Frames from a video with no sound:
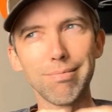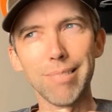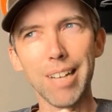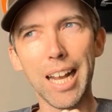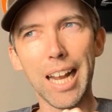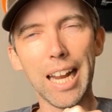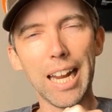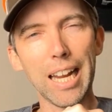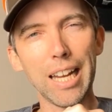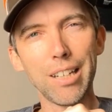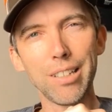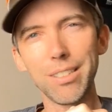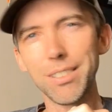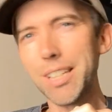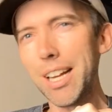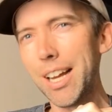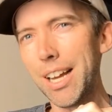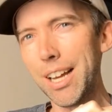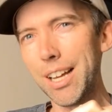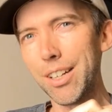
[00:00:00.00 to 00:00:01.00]
8 or
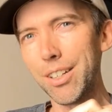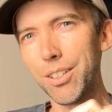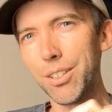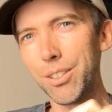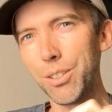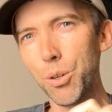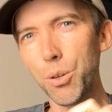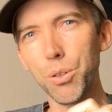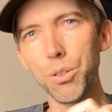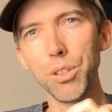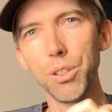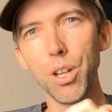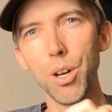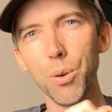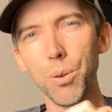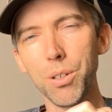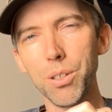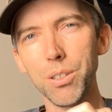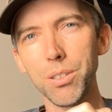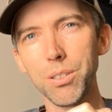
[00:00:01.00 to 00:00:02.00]
10 or
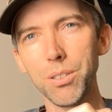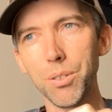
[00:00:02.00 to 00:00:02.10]
lower,